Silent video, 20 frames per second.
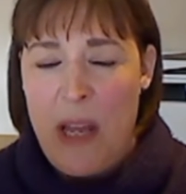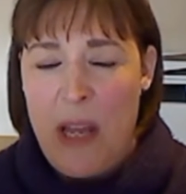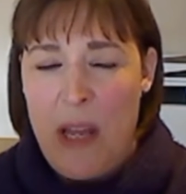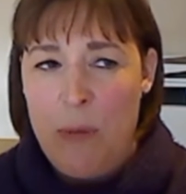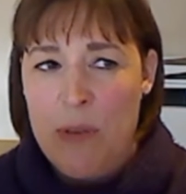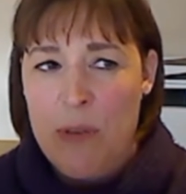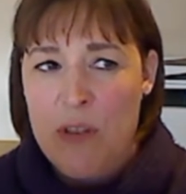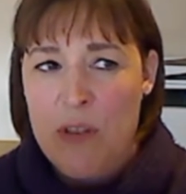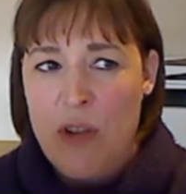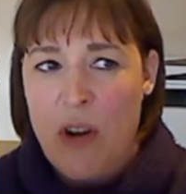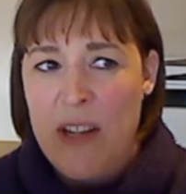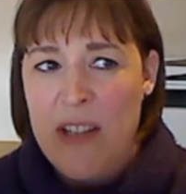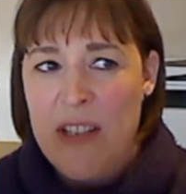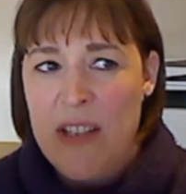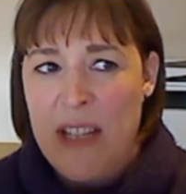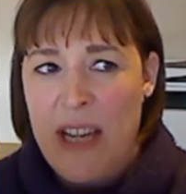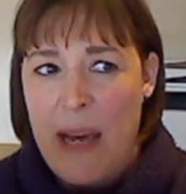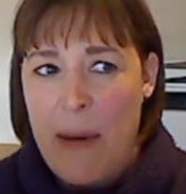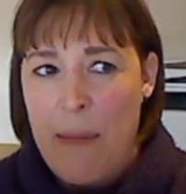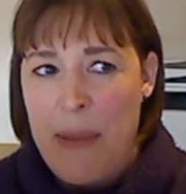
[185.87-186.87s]
It was trying
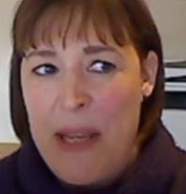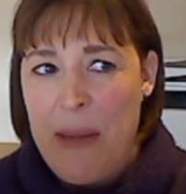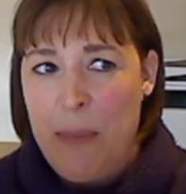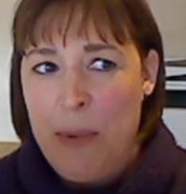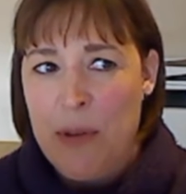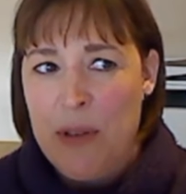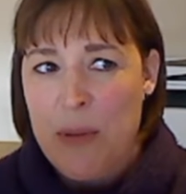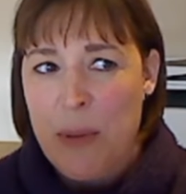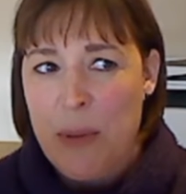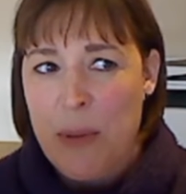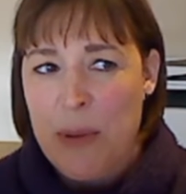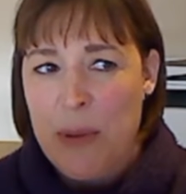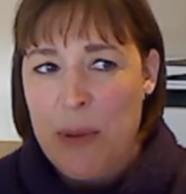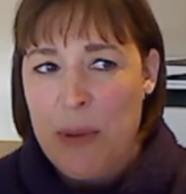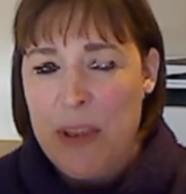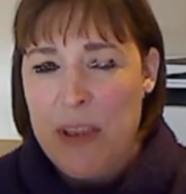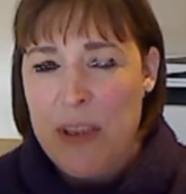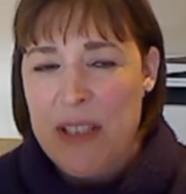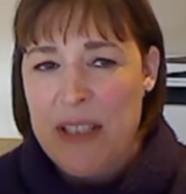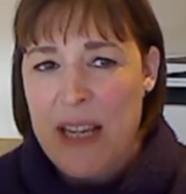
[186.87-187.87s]
to get people to
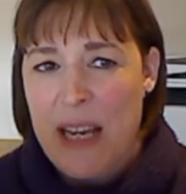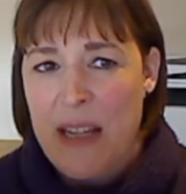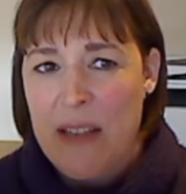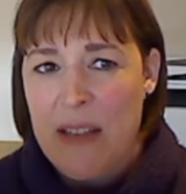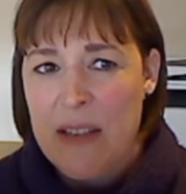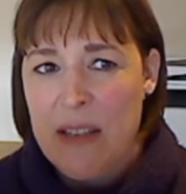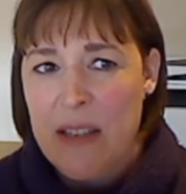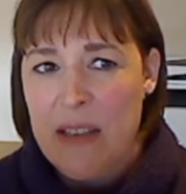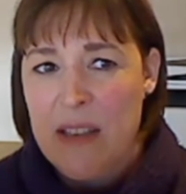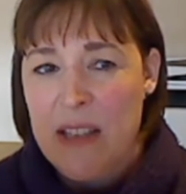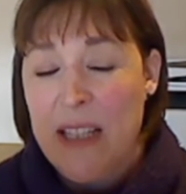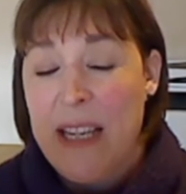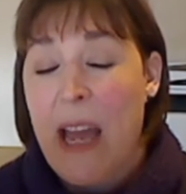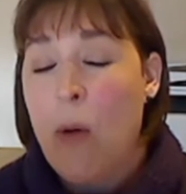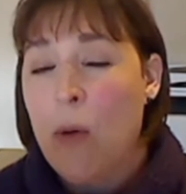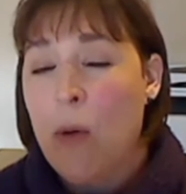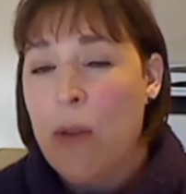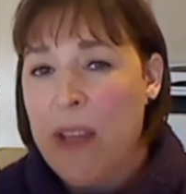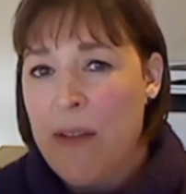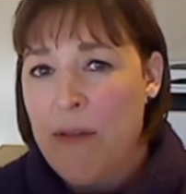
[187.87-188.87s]
understand,
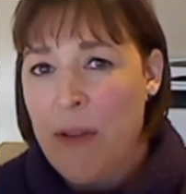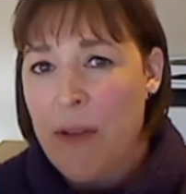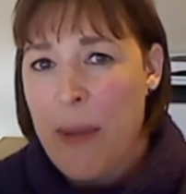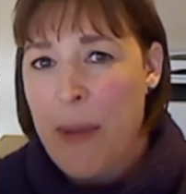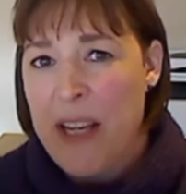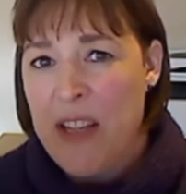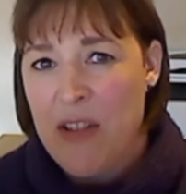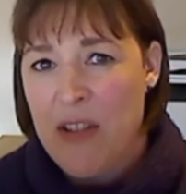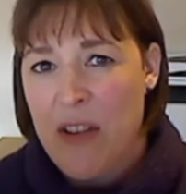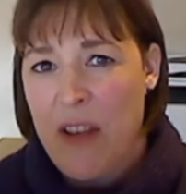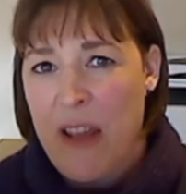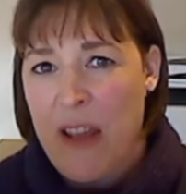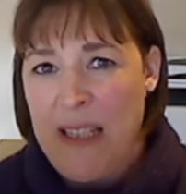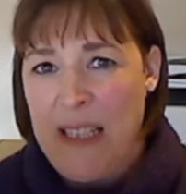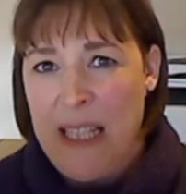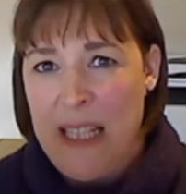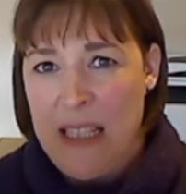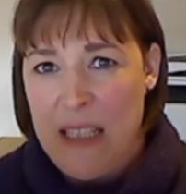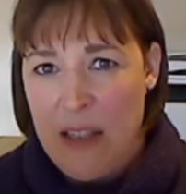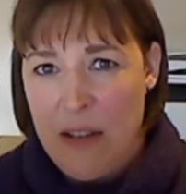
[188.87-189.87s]
to get all the information that
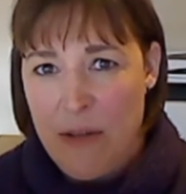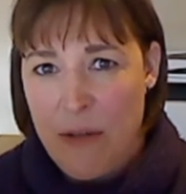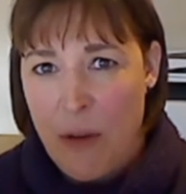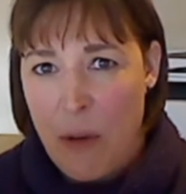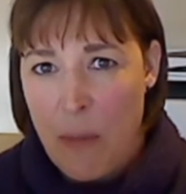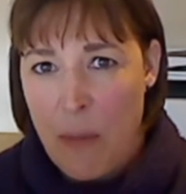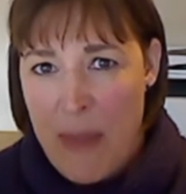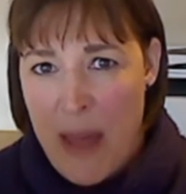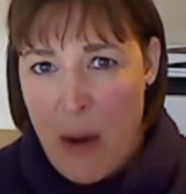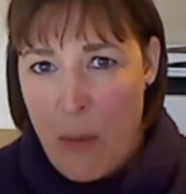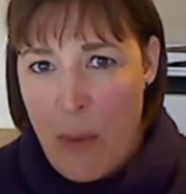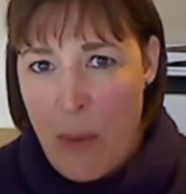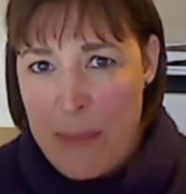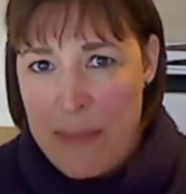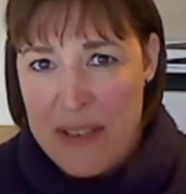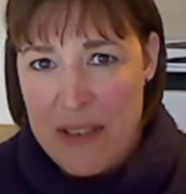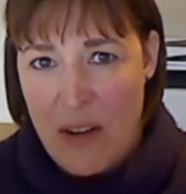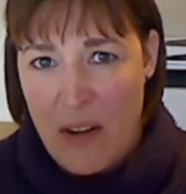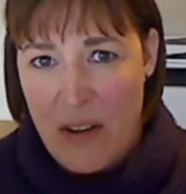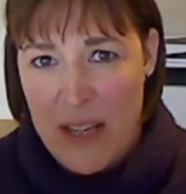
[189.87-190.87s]
they needed from that
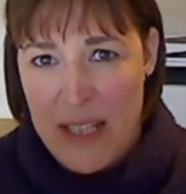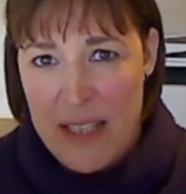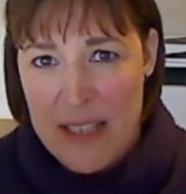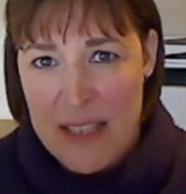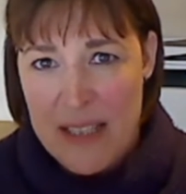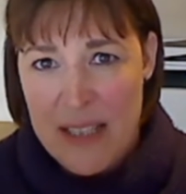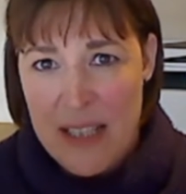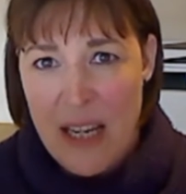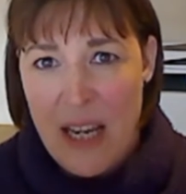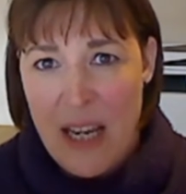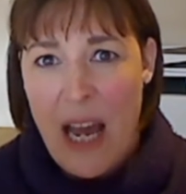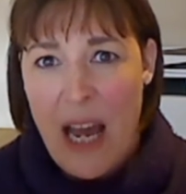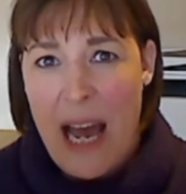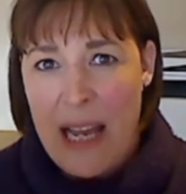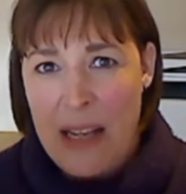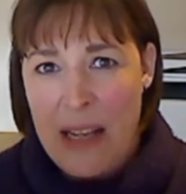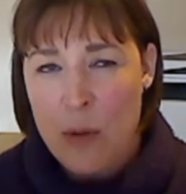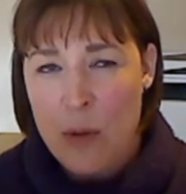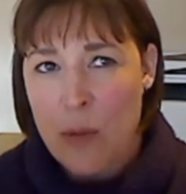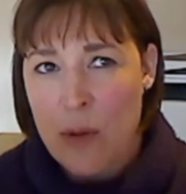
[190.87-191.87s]
website
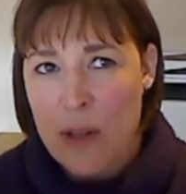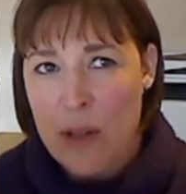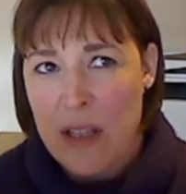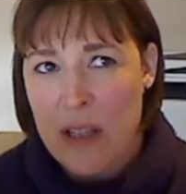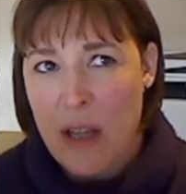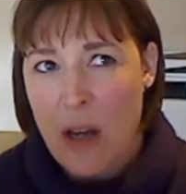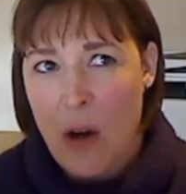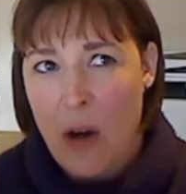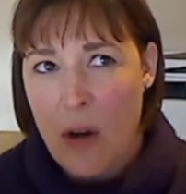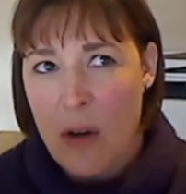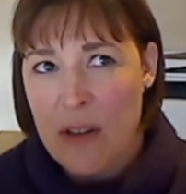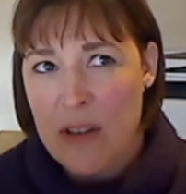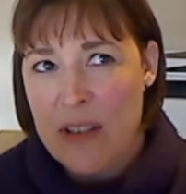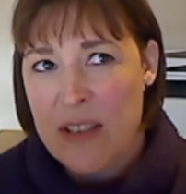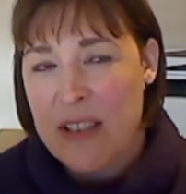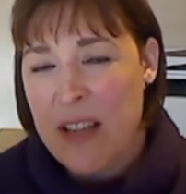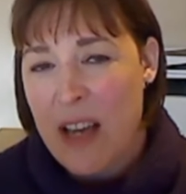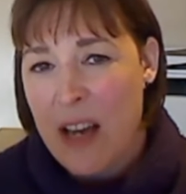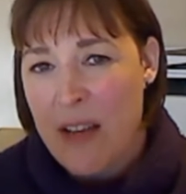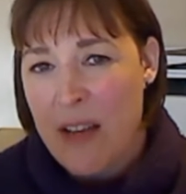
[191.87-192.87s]
and all the
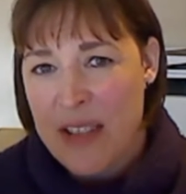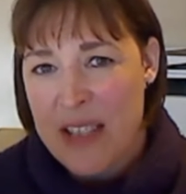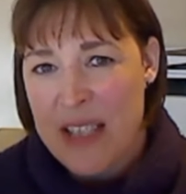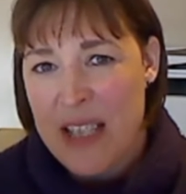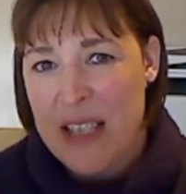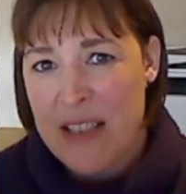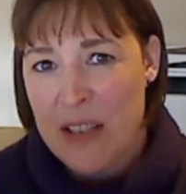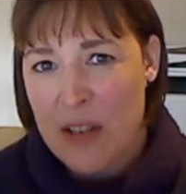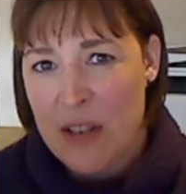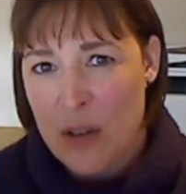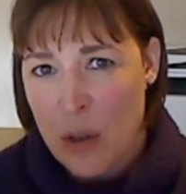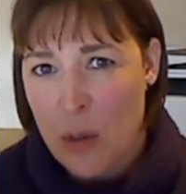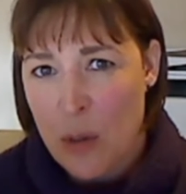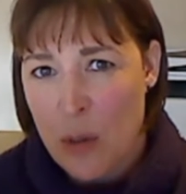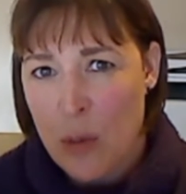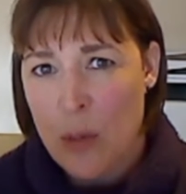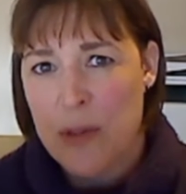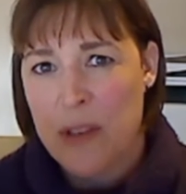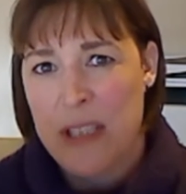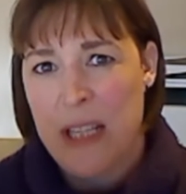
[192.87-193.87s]
services and
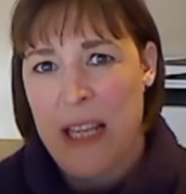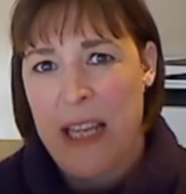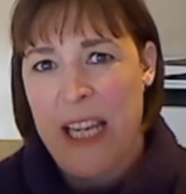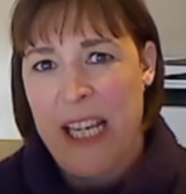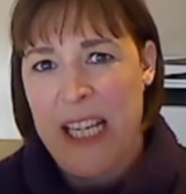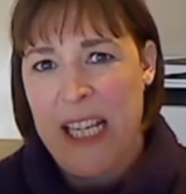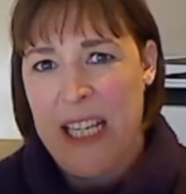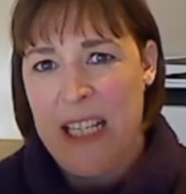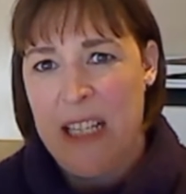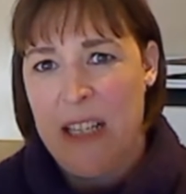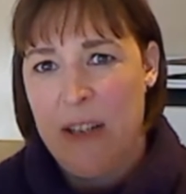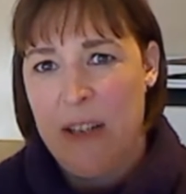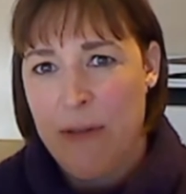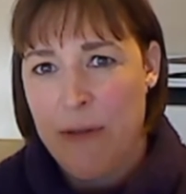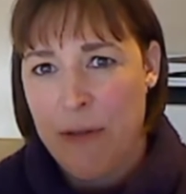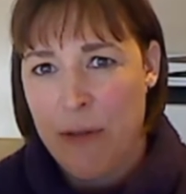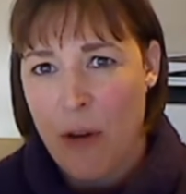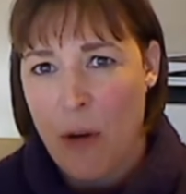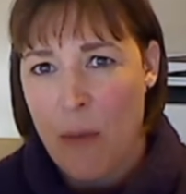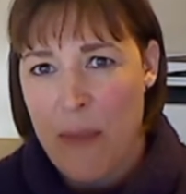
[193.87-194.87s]
tools that they needed
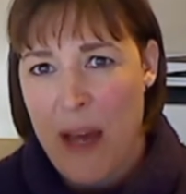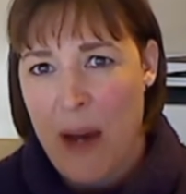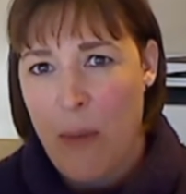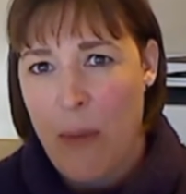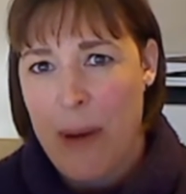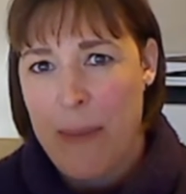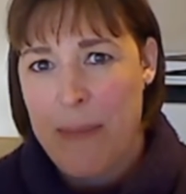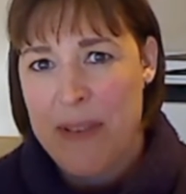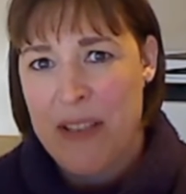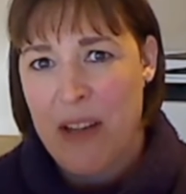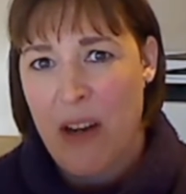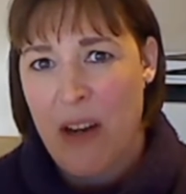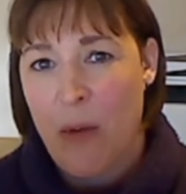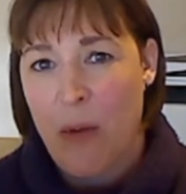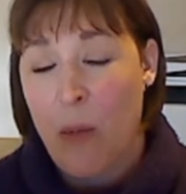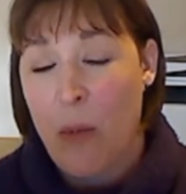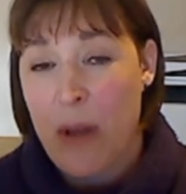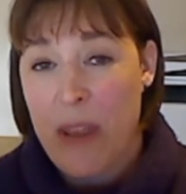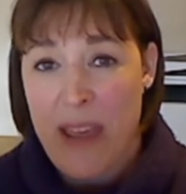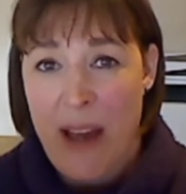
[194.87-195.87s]
from that
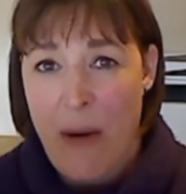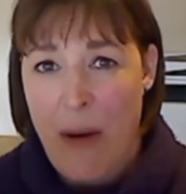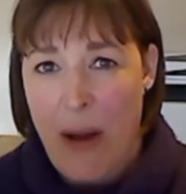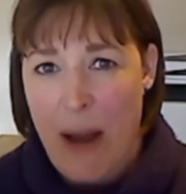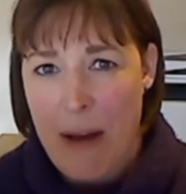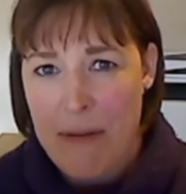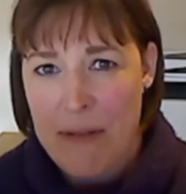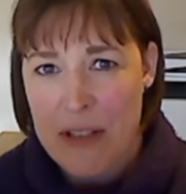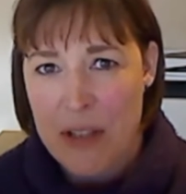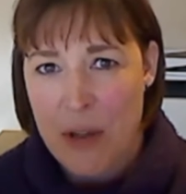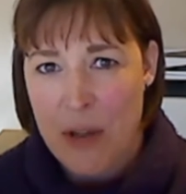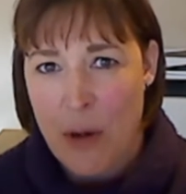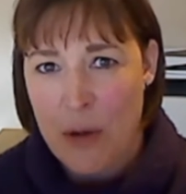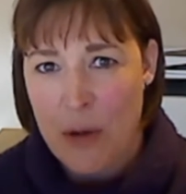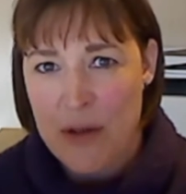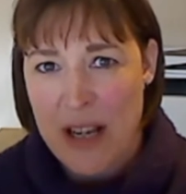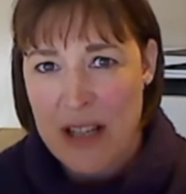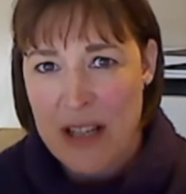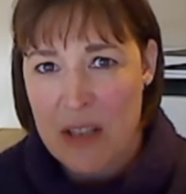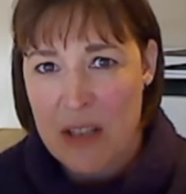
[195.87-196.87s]
website without having to
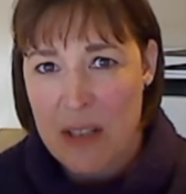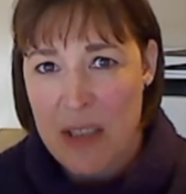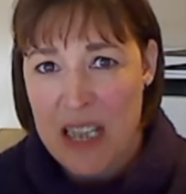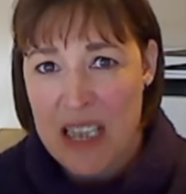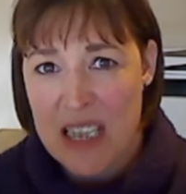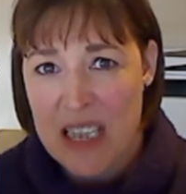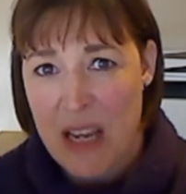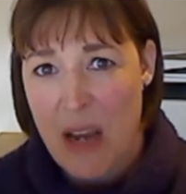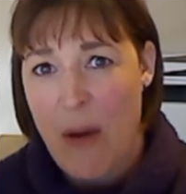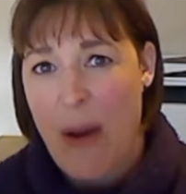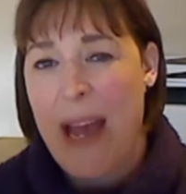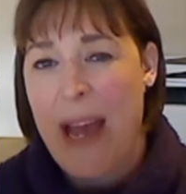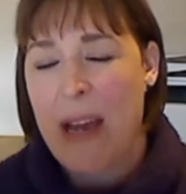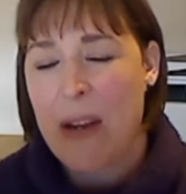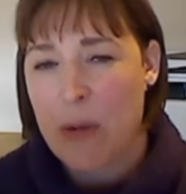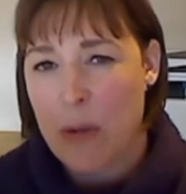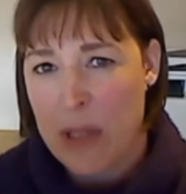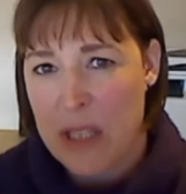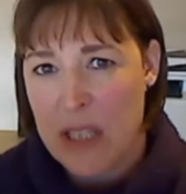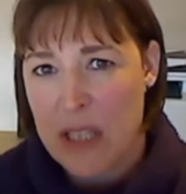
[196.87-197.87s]
contact me to go,
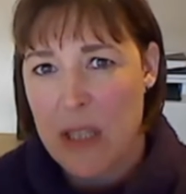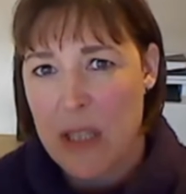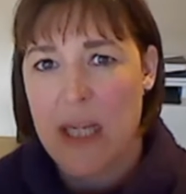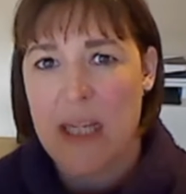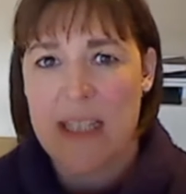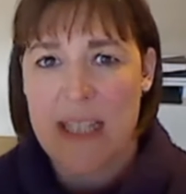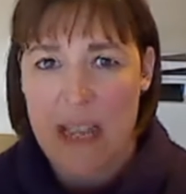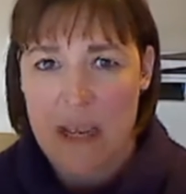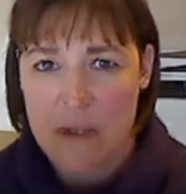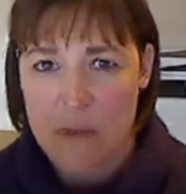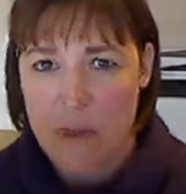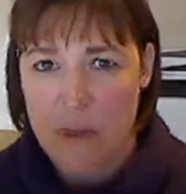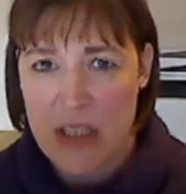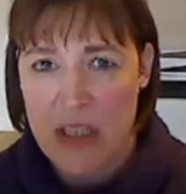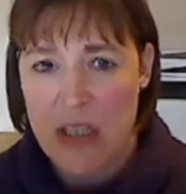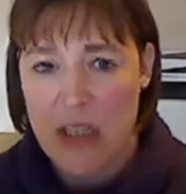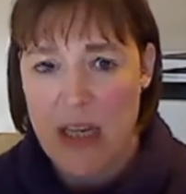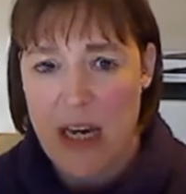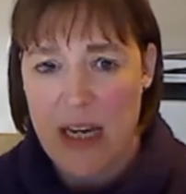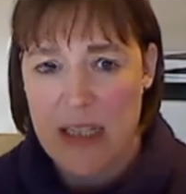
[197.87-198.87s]
how do I do this, how do I
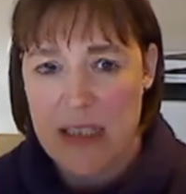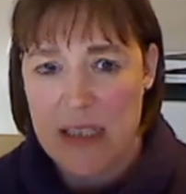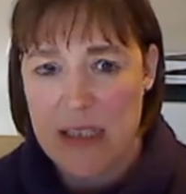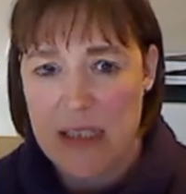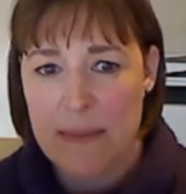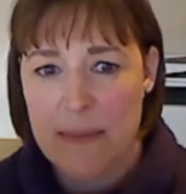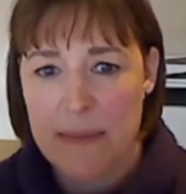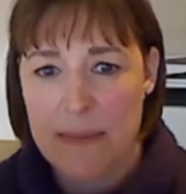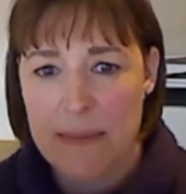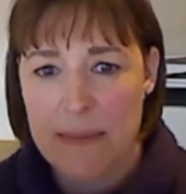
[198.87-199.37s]
do that?